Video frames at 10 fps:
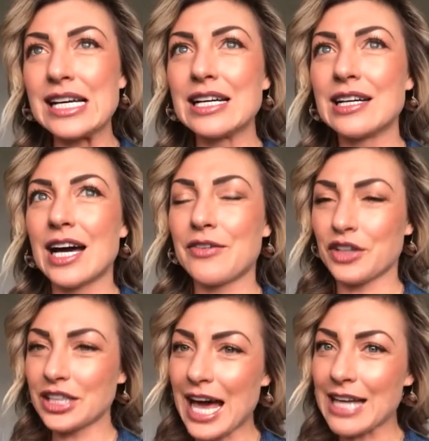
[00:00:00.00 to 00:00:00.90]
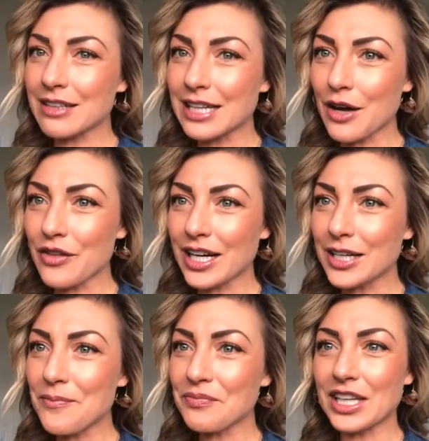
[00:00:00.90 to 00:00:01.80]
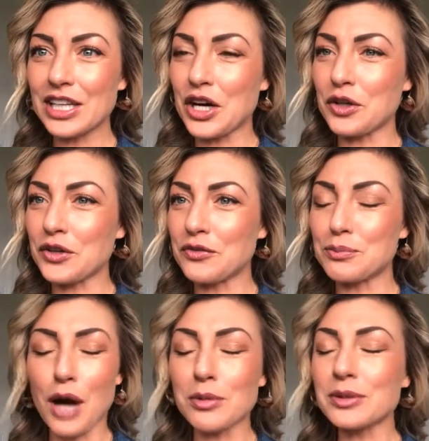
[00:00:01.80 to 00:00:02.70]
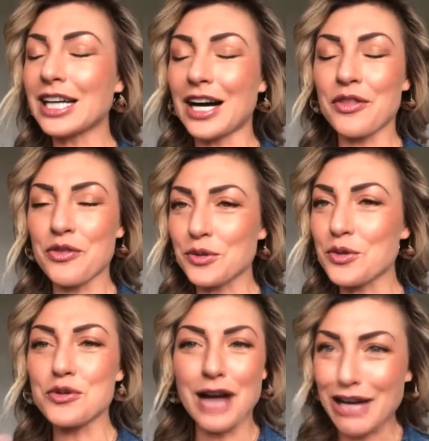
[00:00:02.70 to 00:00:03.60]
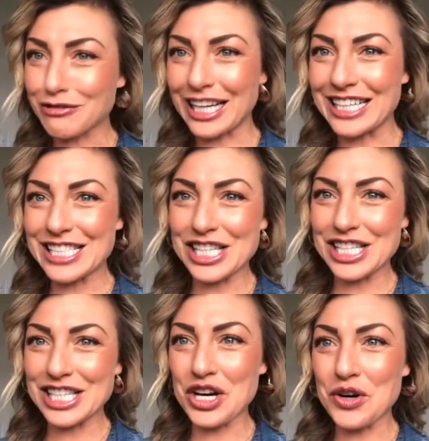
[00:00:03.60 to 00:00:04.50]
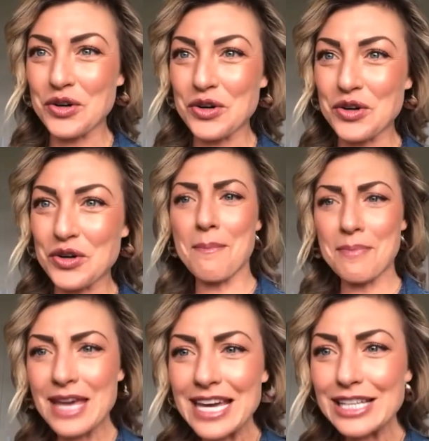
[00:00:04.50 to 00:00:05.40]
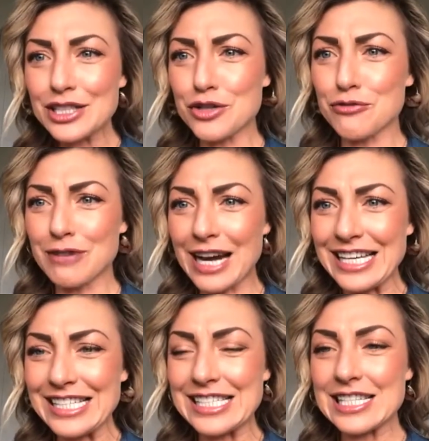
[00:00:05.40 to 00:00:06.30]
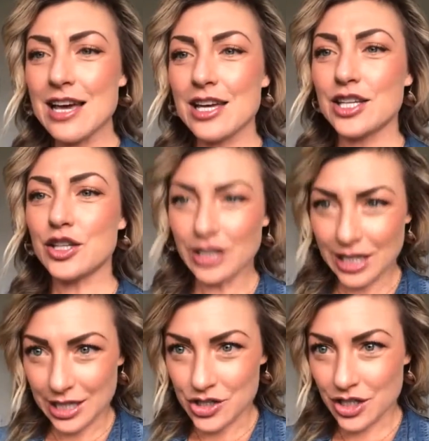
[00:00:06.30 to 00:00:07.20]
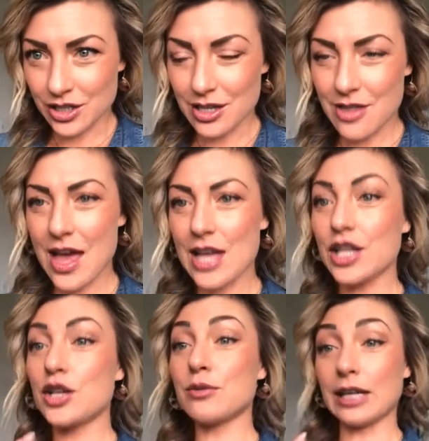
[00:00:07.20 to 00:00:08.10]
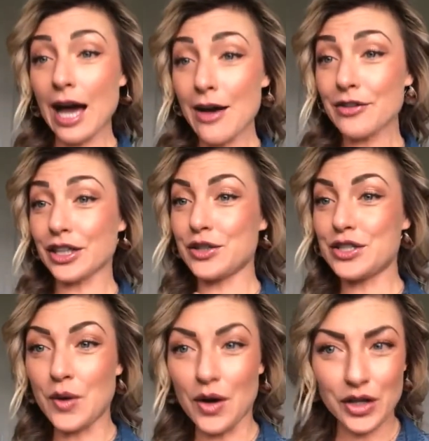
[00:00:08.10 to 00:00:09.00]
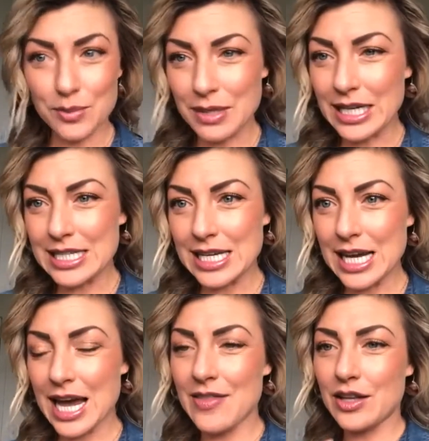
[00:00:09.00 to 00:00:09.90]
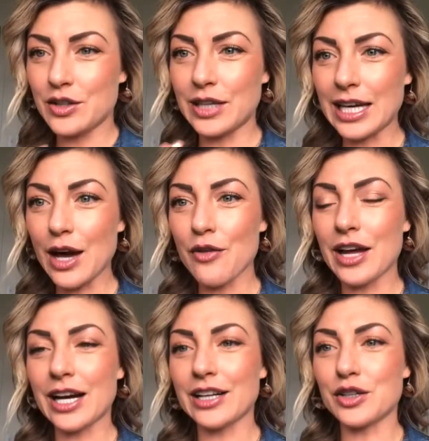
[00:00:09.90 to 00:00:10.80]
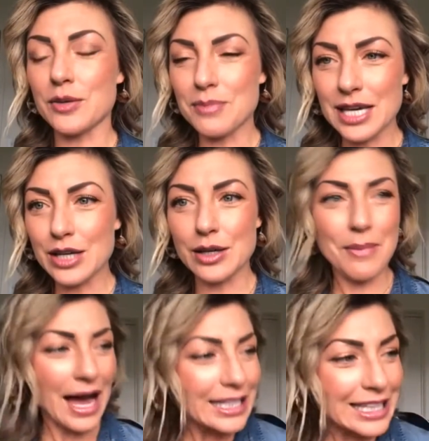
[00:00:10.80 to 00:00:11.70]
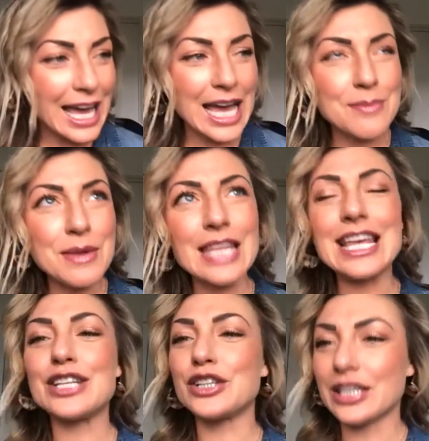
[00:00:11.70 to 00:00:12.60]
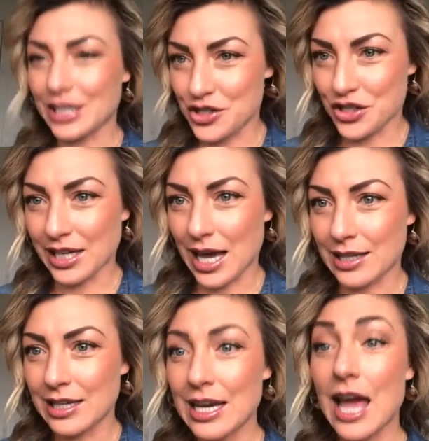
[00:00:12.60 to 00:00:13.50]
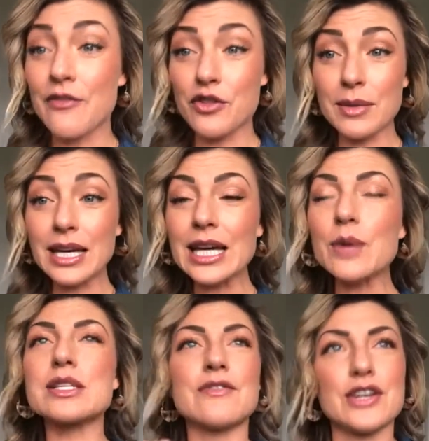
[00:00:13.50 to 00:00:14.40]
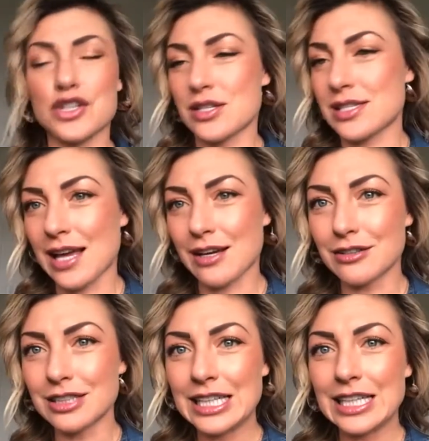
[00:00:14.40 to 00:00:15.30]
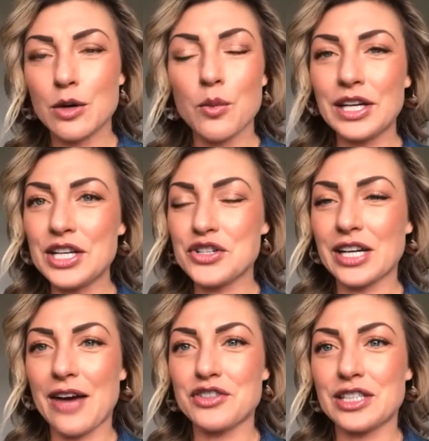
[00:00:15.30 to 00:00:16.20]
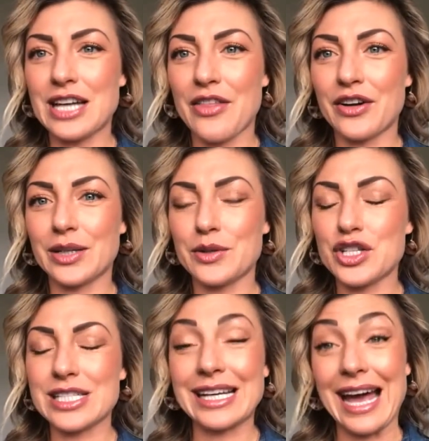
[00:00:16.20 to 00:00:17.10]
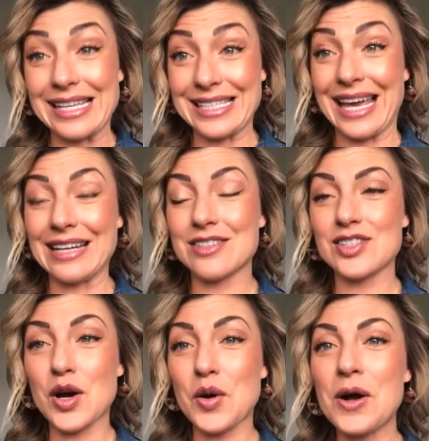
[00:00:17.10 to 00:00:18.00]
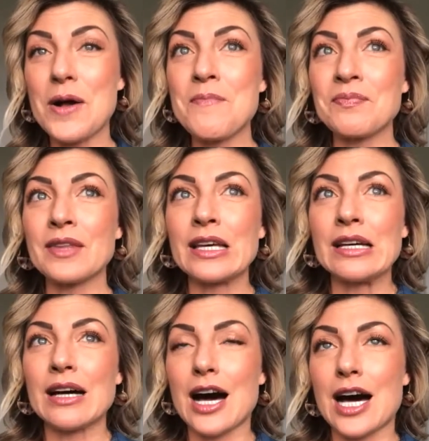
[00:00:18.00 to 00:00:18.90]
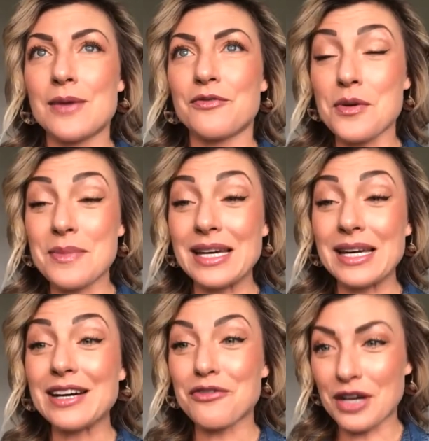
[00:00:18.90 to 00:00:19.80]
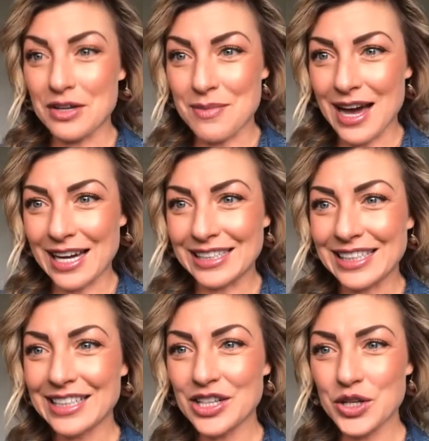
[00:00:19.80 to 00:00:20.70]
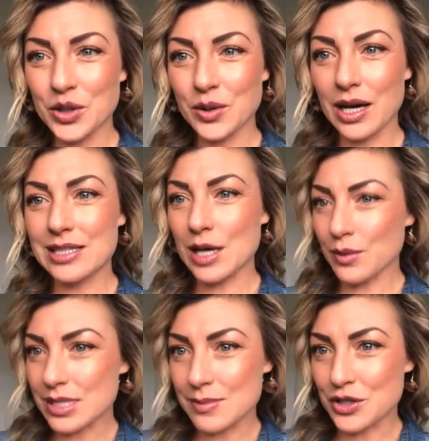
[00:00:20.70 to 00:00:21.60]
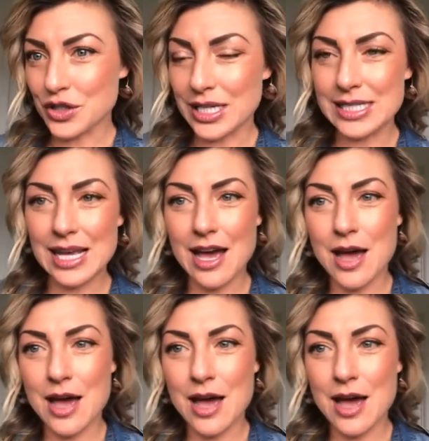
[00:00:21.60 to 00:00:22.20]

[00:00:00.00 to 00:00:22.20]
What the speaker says: If you're an athlete out there, you've probably gone through the rat race. You compete, you race, you get injured. Then you recover, you do all your PT, and then you get out there, you compete, you get back in the game, and then you get injured again. And for me, it was a vicious cycle. One injury after another, it was just a cascade. So for me, a friend of mine who had dealt with some injuries,